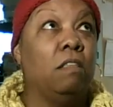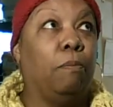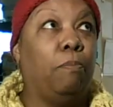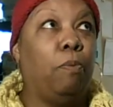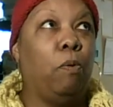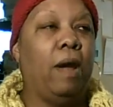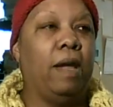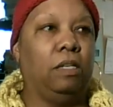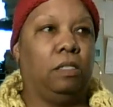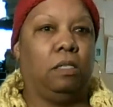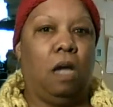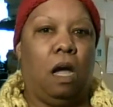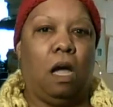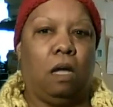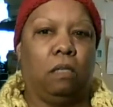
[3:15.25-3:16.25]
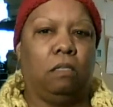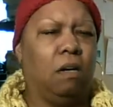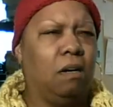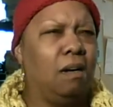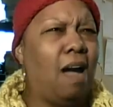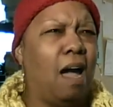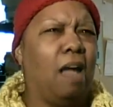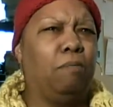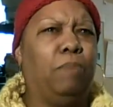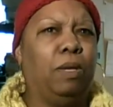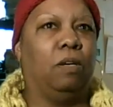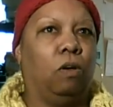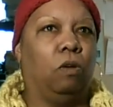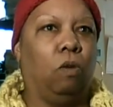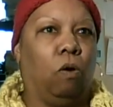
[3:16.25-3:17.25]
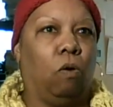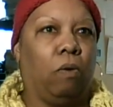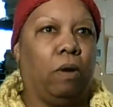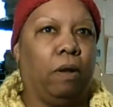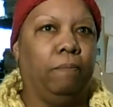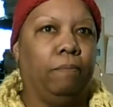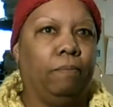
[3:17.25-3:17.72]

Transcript: to praise God, to God be the glory.